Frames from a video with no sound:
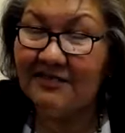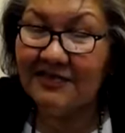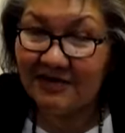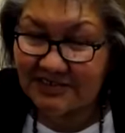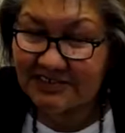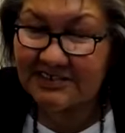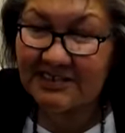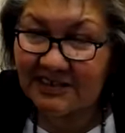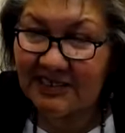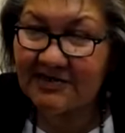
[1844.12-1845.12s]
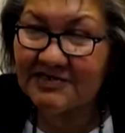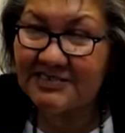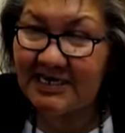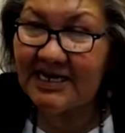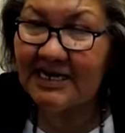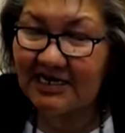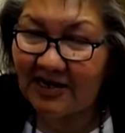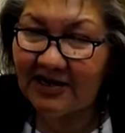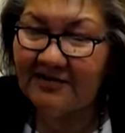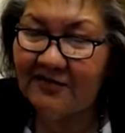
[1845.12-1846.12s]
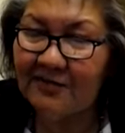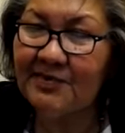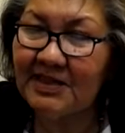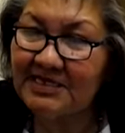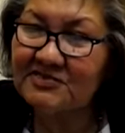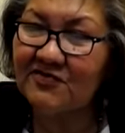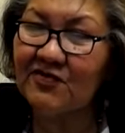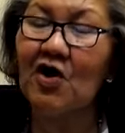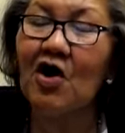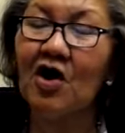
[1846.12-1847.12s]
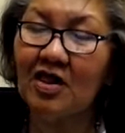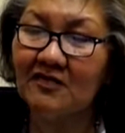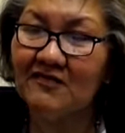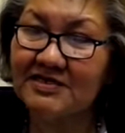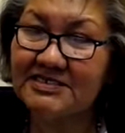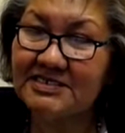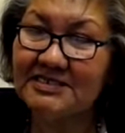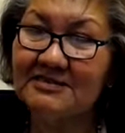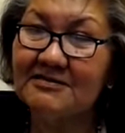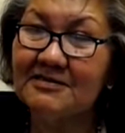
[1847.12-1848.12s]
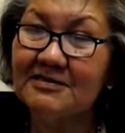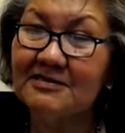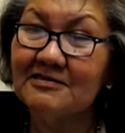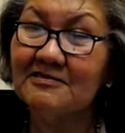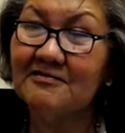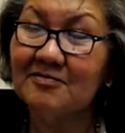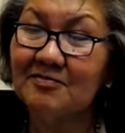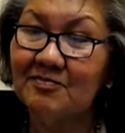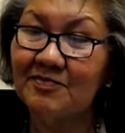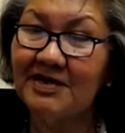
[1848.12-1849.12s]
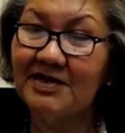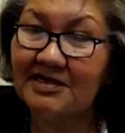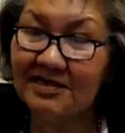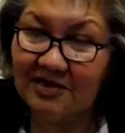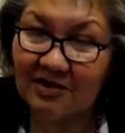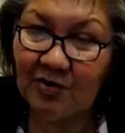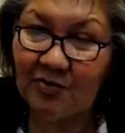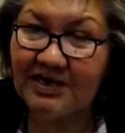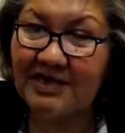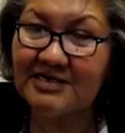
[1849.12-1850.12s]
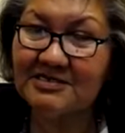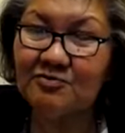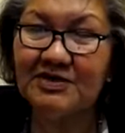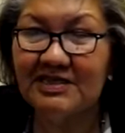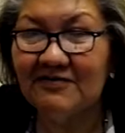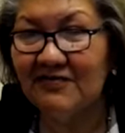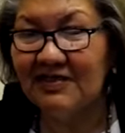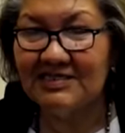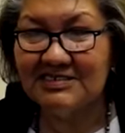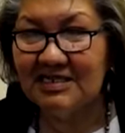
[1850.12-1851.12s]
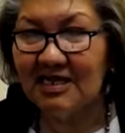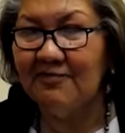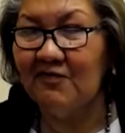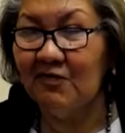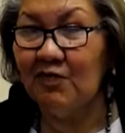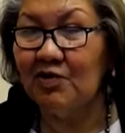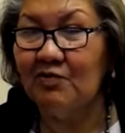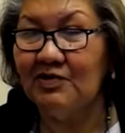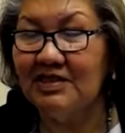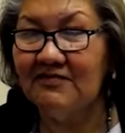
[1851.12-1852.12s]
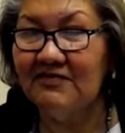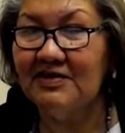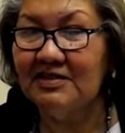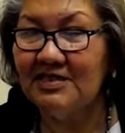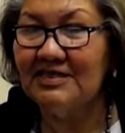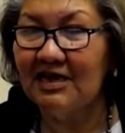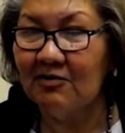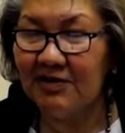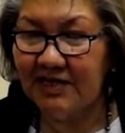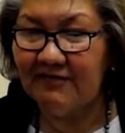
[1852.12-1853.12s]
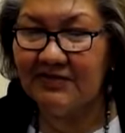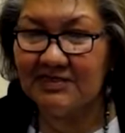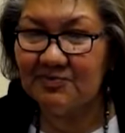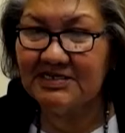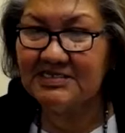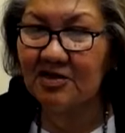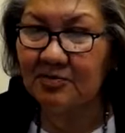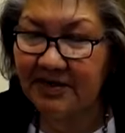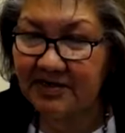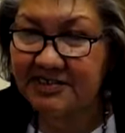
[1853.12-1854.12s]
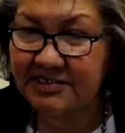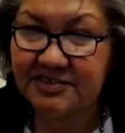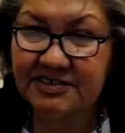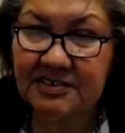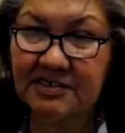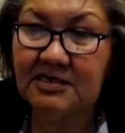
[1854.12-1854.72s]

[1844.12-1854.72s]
There's, there's that kind of a place for all of us. But, you know, because we live in this type of a world we live in, that now we have this place called Bears Ears.